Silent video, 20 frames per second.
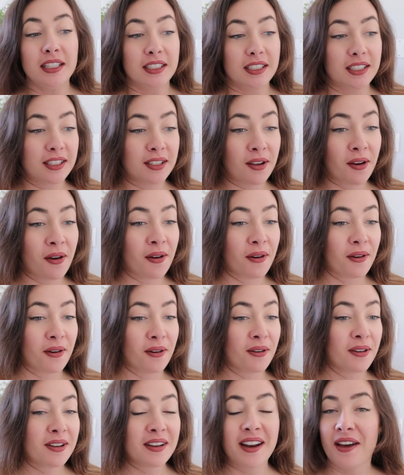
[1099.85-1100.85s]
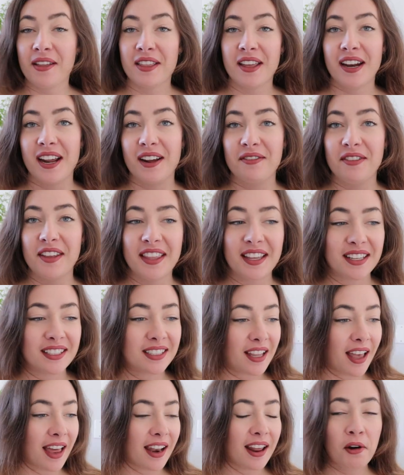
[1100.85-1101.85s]
So now that
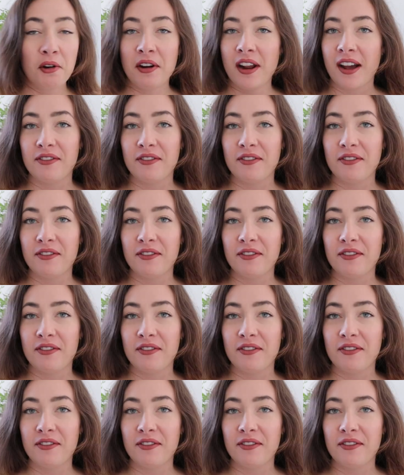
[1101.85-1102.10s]
everything's cut out,